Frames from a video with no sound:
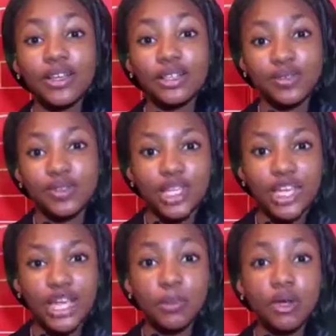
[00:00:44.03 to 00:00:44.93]
So
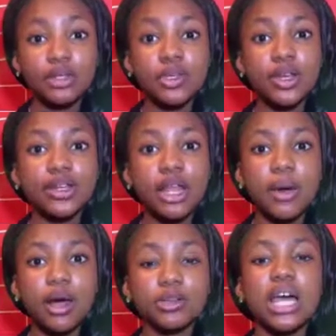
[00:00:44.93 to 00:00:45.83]
today, I'm going to be talking
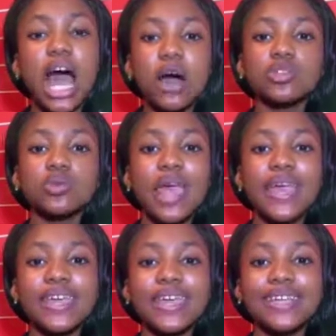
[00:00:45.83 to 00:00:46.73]
about how to
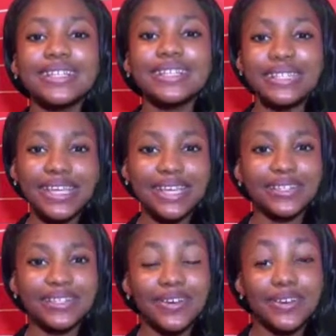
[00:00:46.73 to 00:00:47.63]
engage
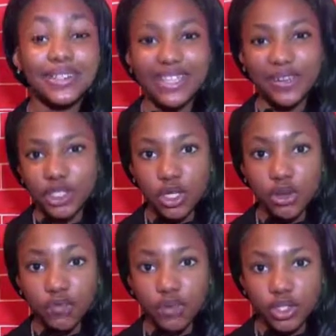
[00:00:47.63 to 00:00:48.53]
teens on safety
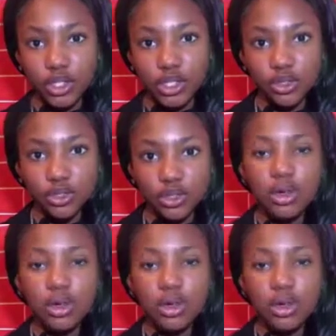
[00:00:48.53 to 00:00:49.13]
conversations.